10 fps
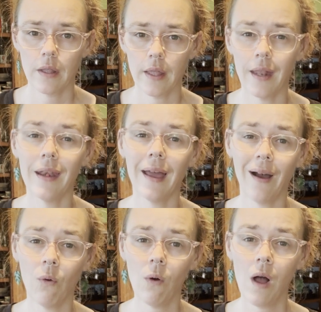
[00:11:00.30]
And
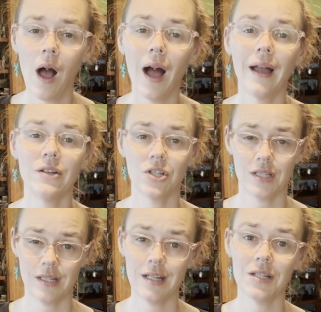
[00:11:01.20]
now I
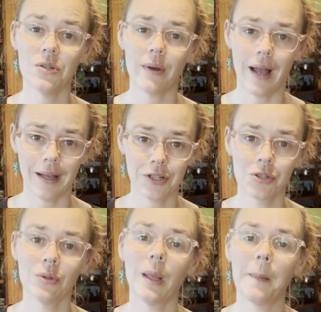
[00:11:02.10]
just need to
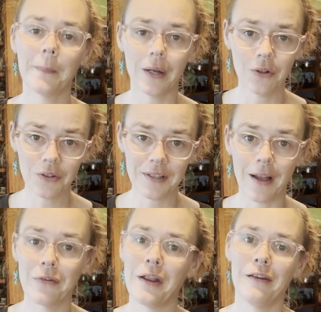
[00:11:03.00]
actually buckle
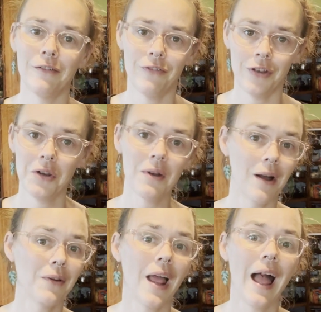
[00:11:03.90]
down and figure
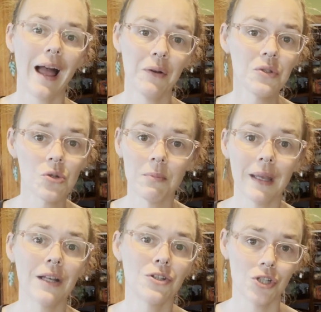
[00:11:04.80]
out how to
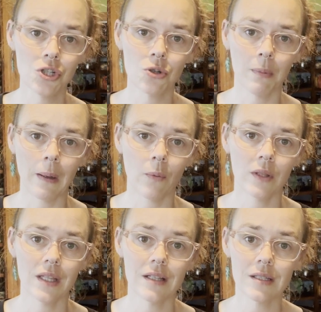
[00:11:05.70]
make ginger beer
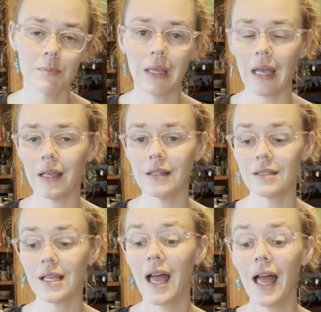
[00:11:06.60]
with this,
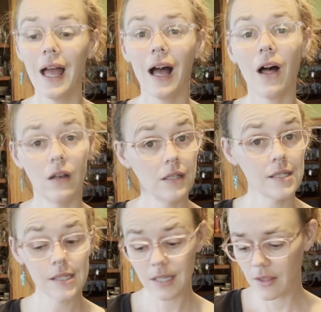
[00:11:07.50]
because
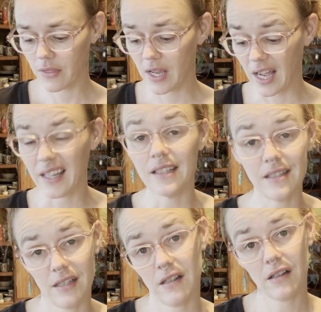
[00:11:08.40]
honestly, the
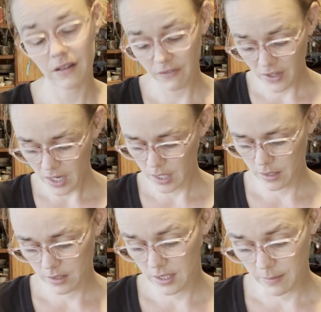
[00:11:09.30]
idea of it
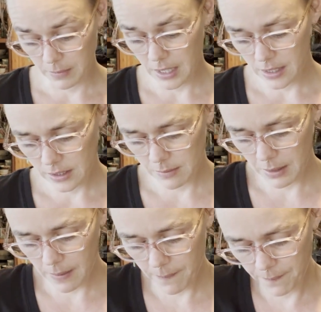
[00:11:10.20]
intimidates
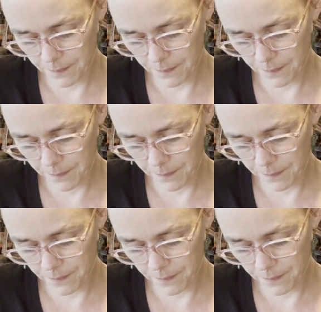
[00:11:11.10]
me